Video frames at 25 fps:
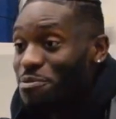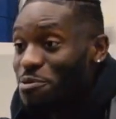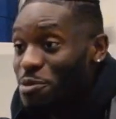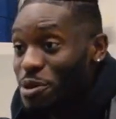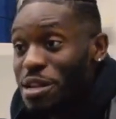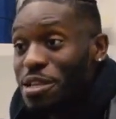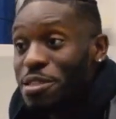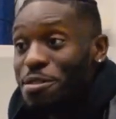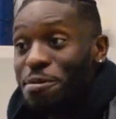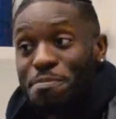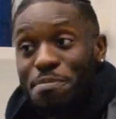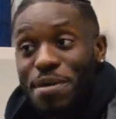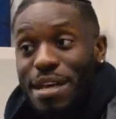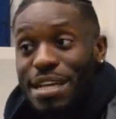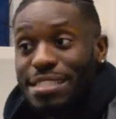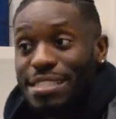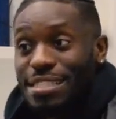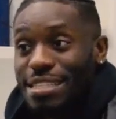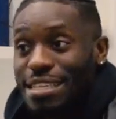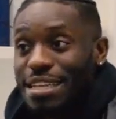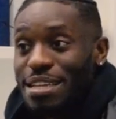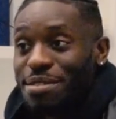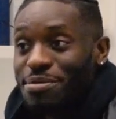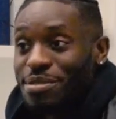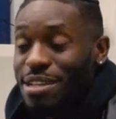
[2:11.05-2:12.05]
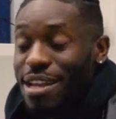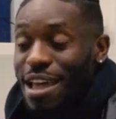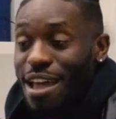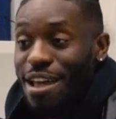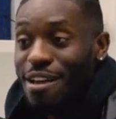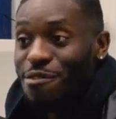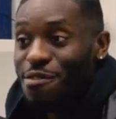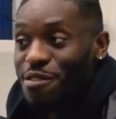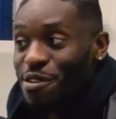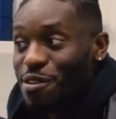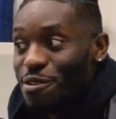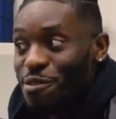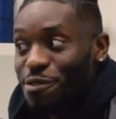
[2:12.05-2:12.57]
one of the best teams in
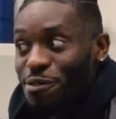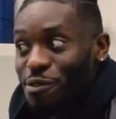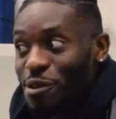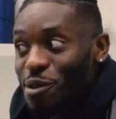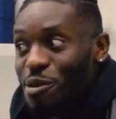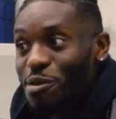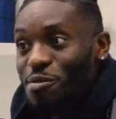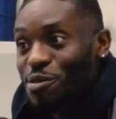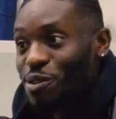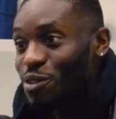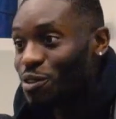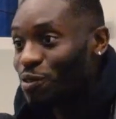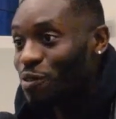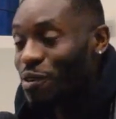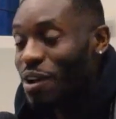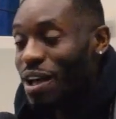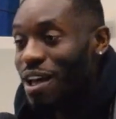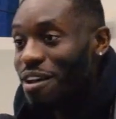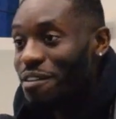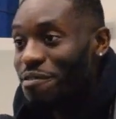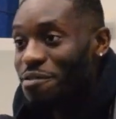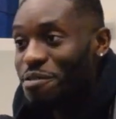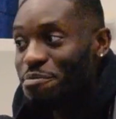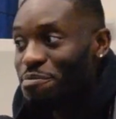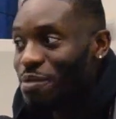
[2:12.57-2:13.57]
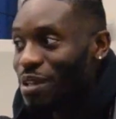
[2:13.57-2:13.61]
Africa for almost forever,